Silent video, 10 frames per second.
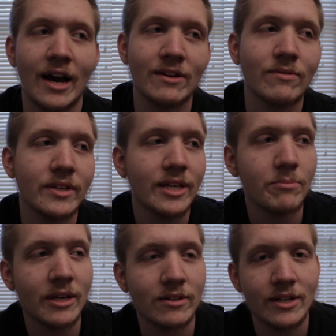I don't think I'm
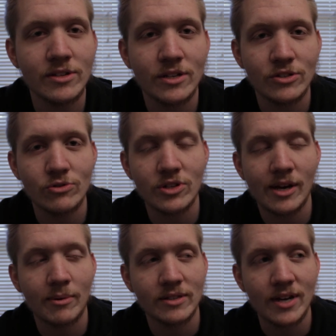being lazy because usually
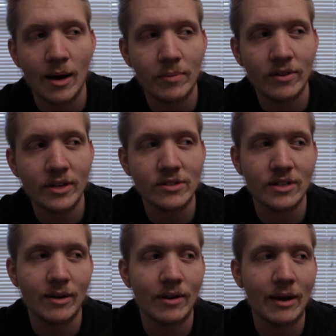I'm on top of things
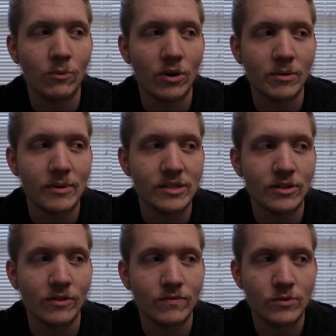and I work
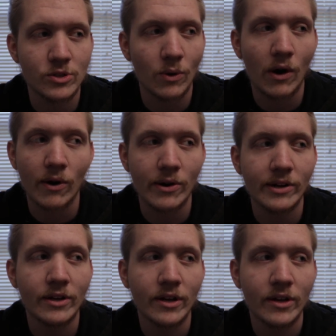myself so hard.
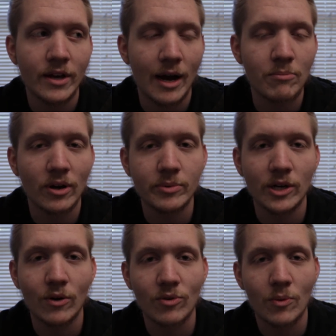I'm probably
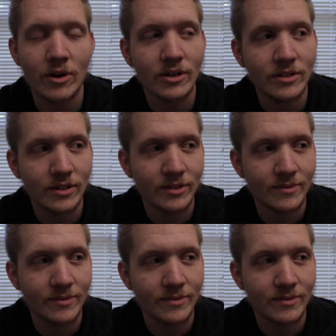overworked.